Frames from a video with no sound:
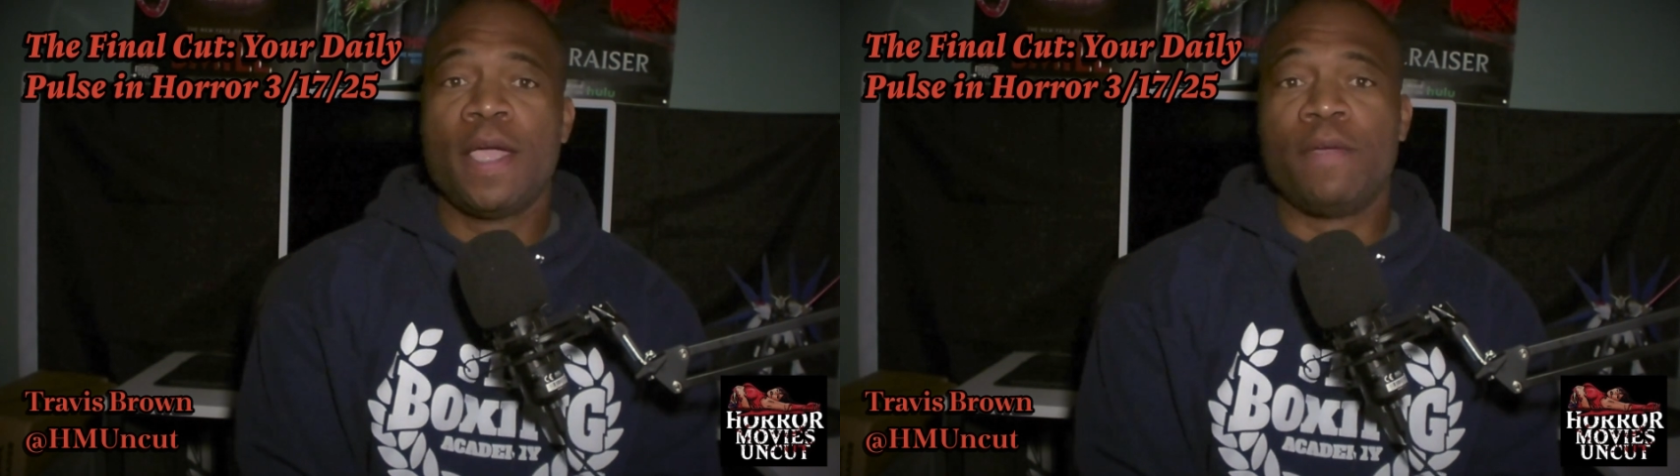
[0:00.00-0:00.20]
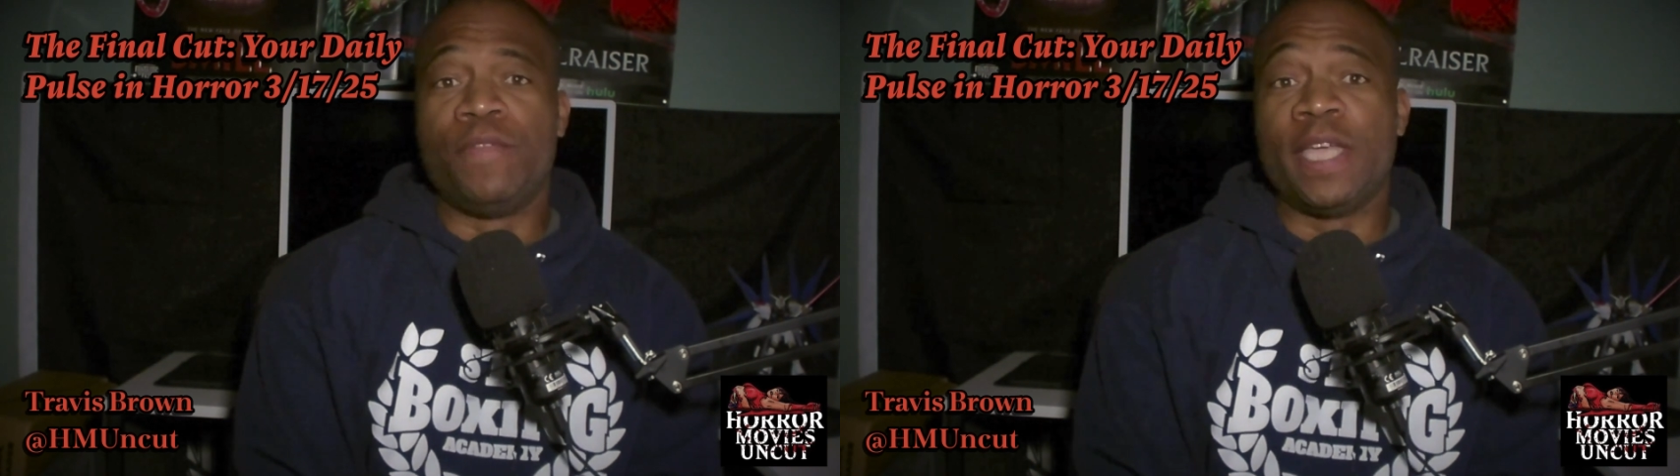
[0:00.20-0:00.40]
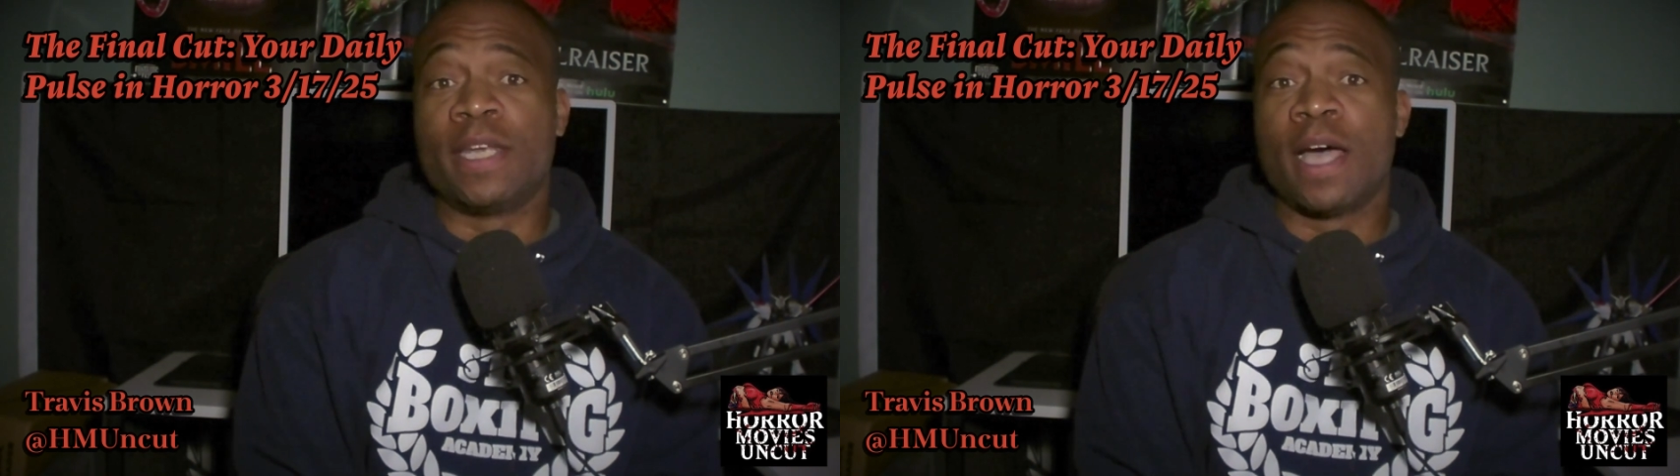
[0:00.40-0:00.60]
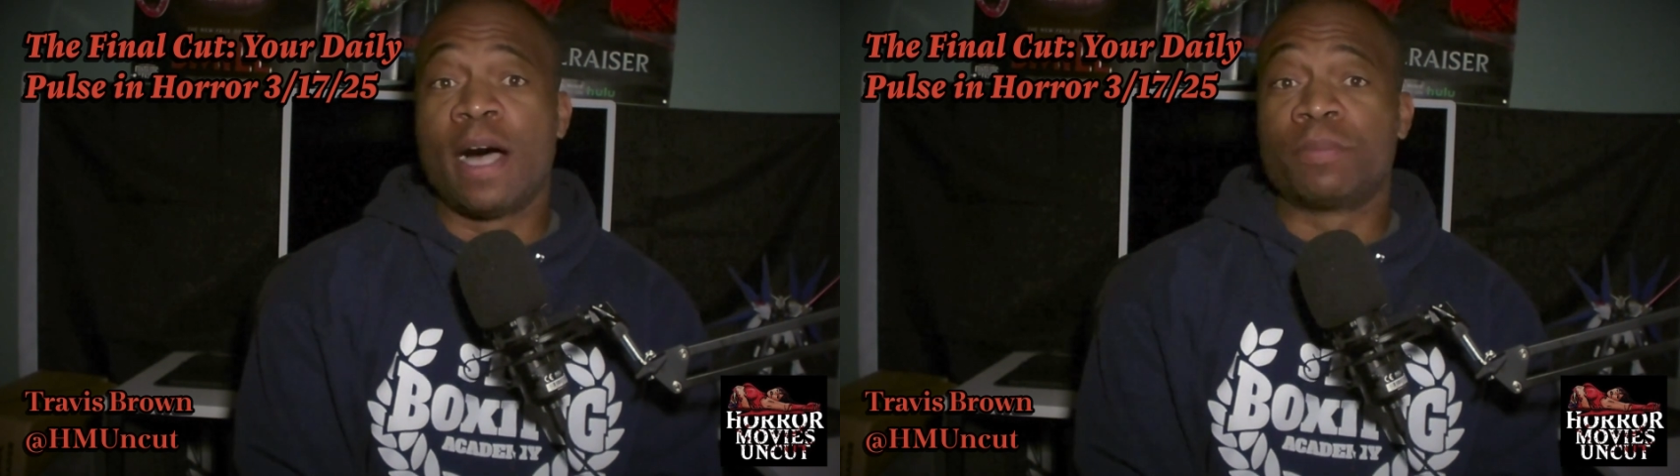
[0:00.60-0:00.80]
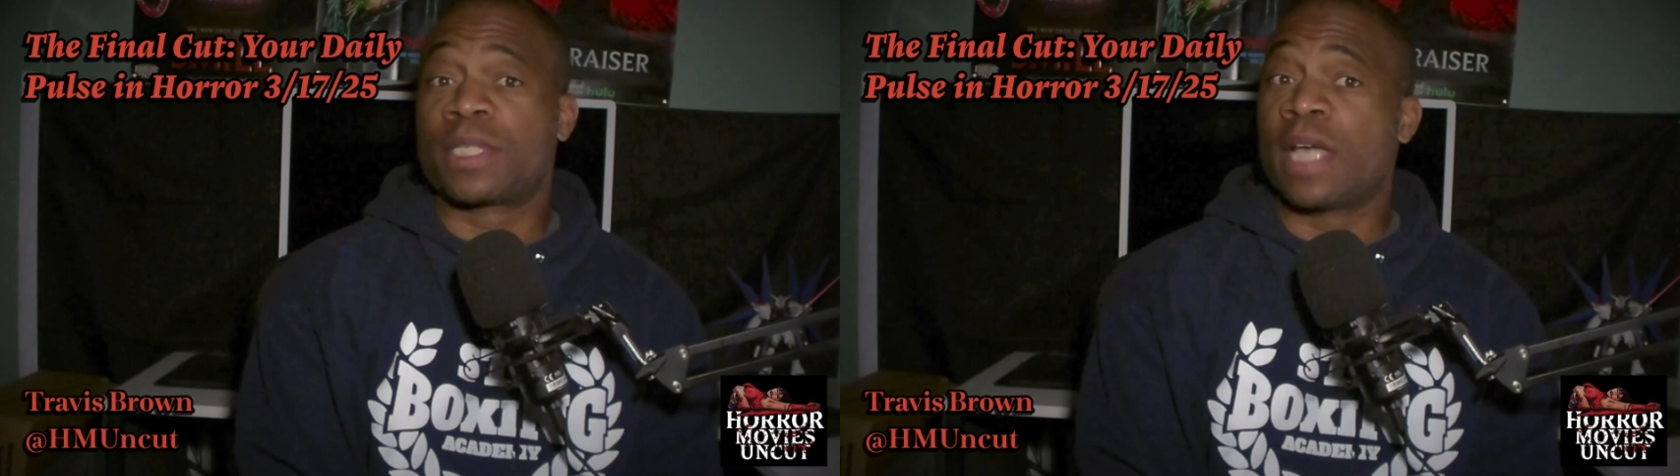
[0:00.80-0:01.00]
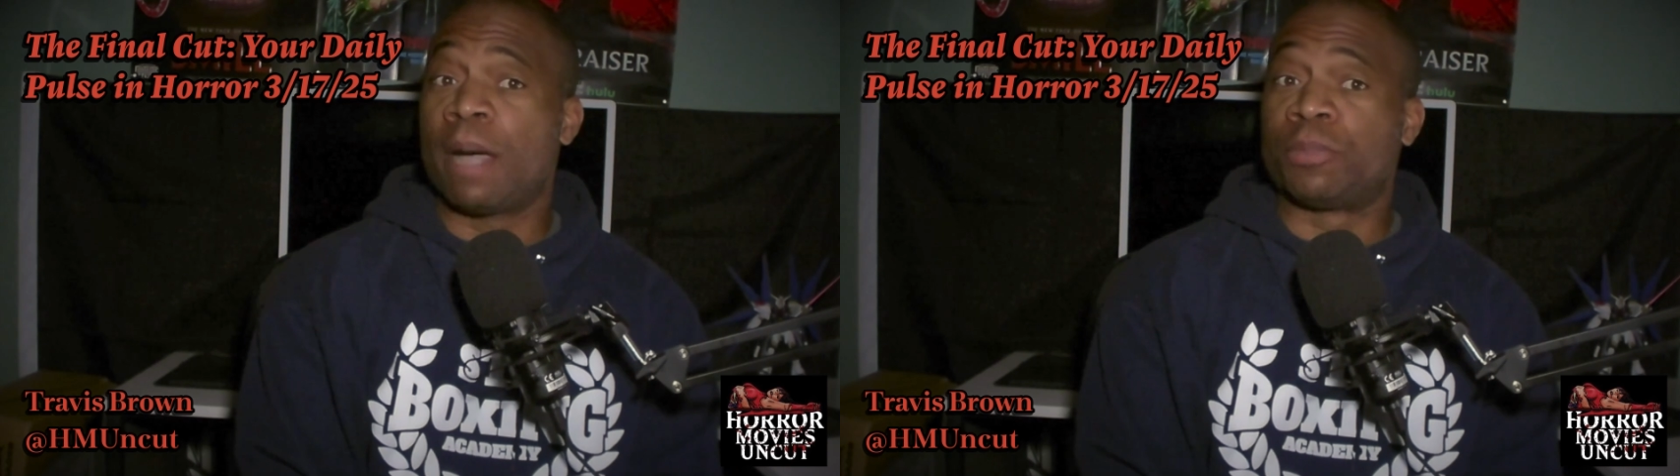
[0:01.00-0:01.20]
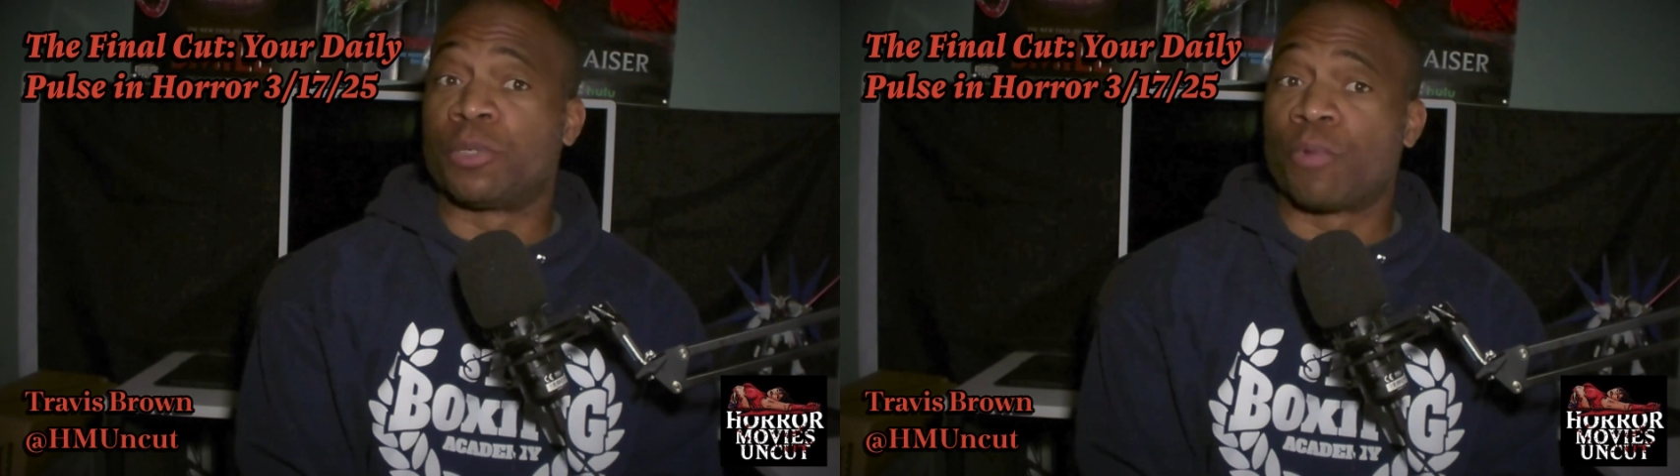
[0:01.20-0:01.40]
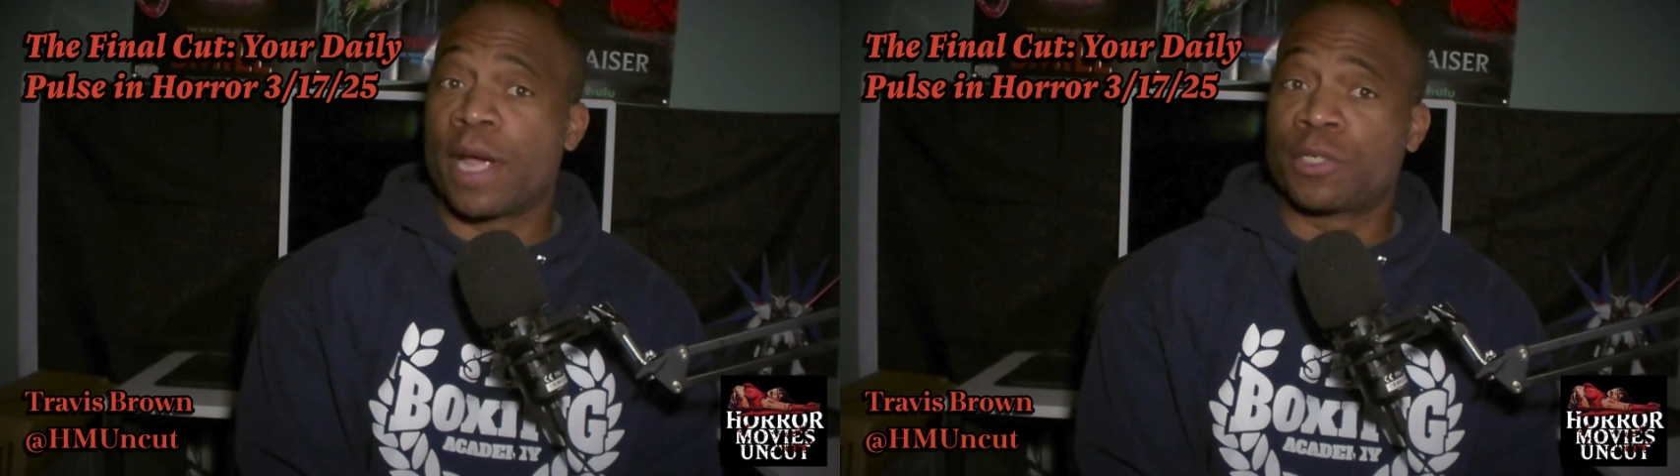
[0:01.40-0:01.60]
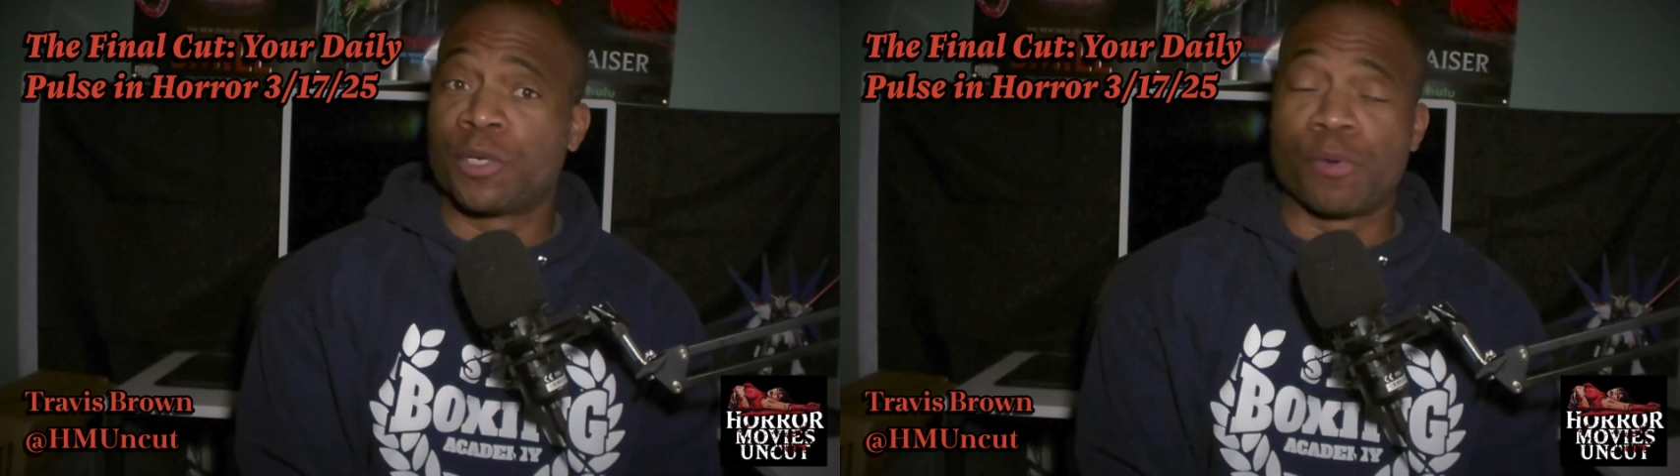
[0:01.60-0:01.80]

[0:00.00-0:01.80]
Vietnam's top director